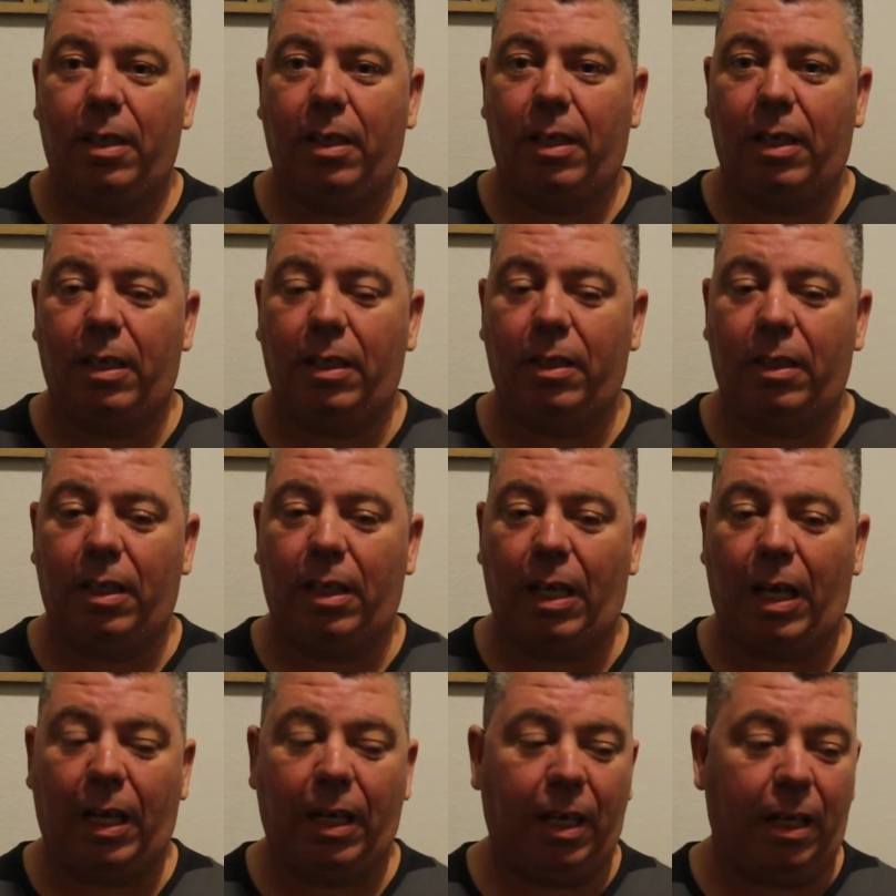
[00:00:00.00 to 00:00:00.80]
And
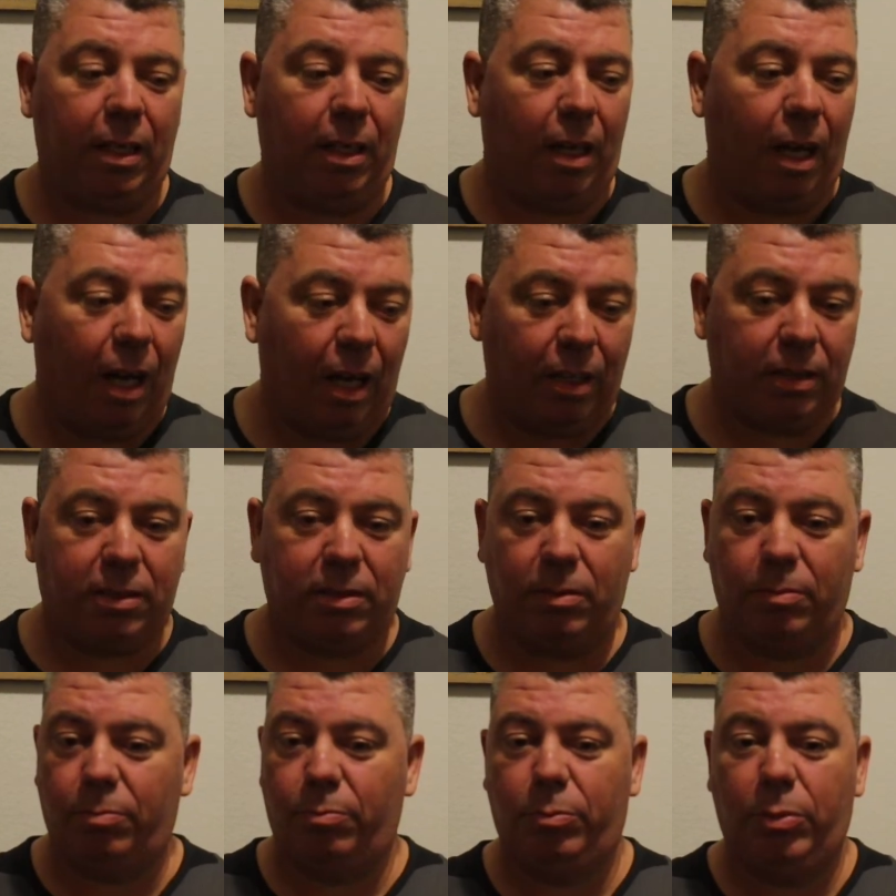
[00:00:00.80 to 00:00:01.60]
I got an
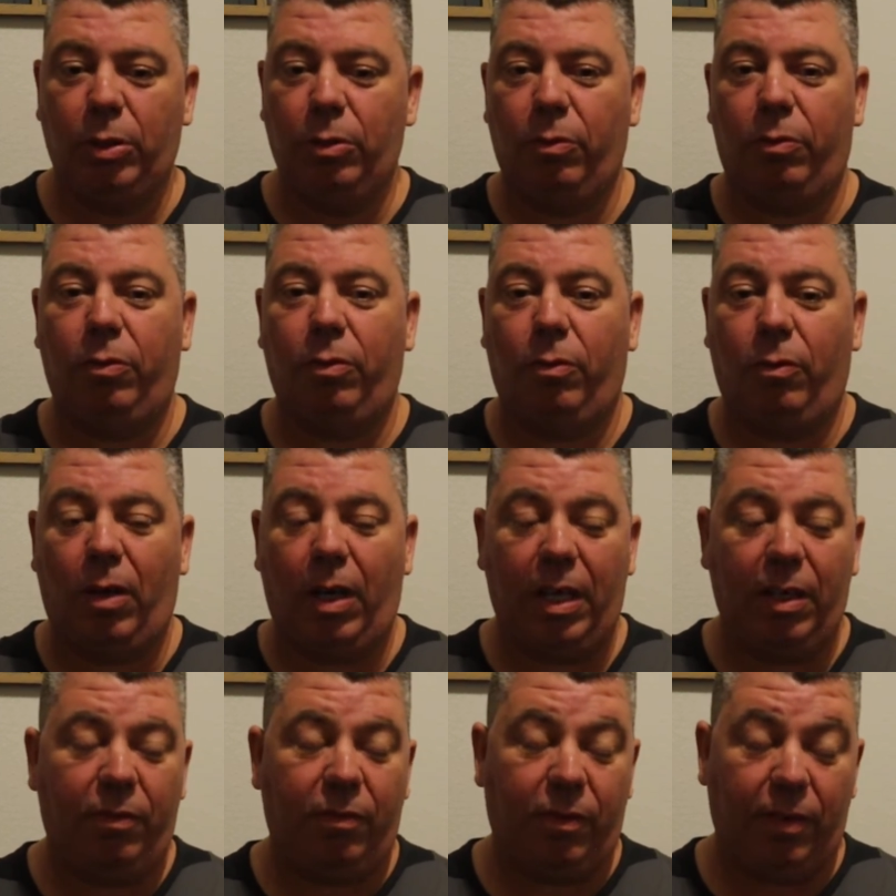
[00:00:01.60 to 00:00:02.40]
awesome, beautiful
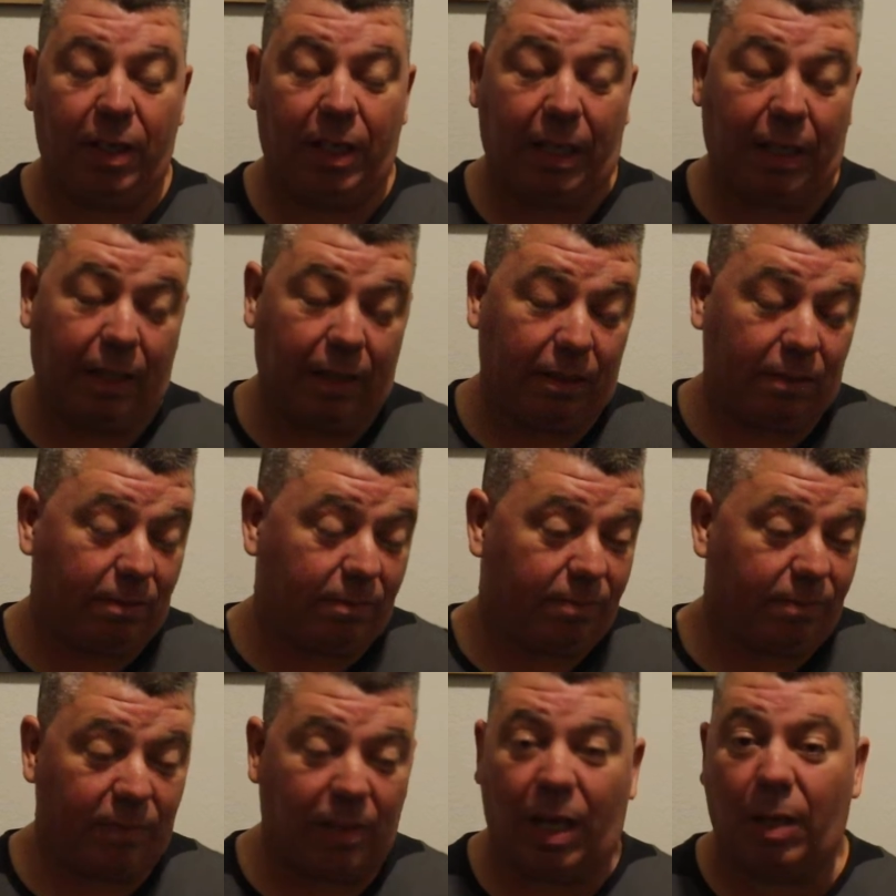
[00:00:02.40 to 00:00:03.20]
wife, and
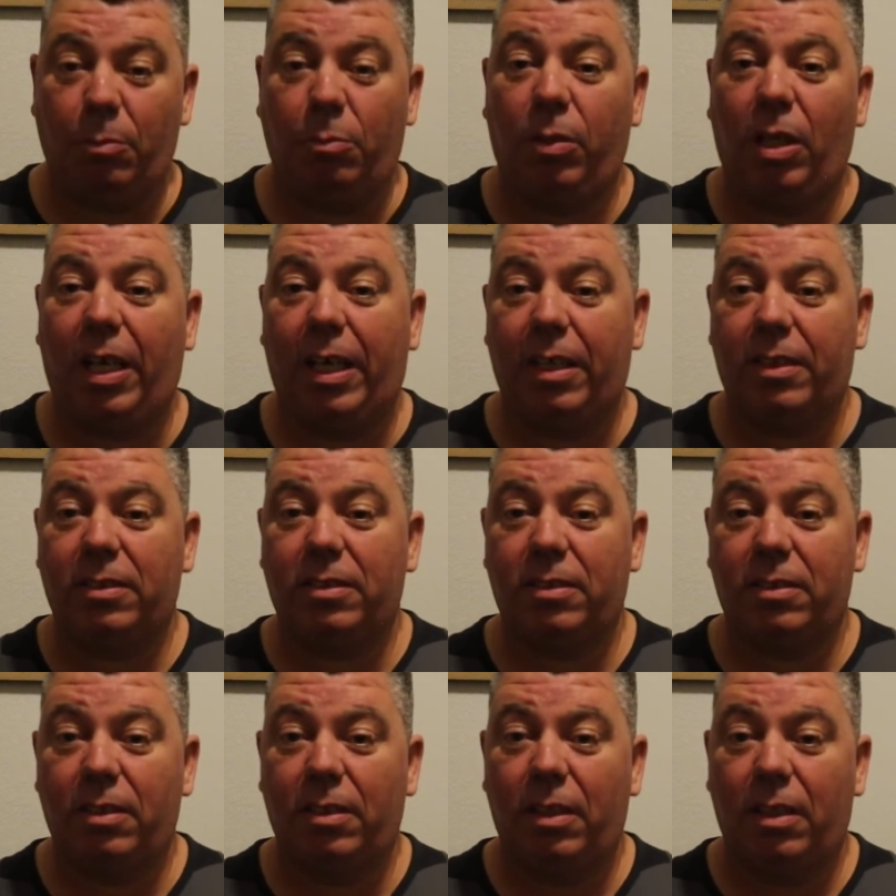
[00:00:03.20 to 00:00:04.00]
I'm blessed.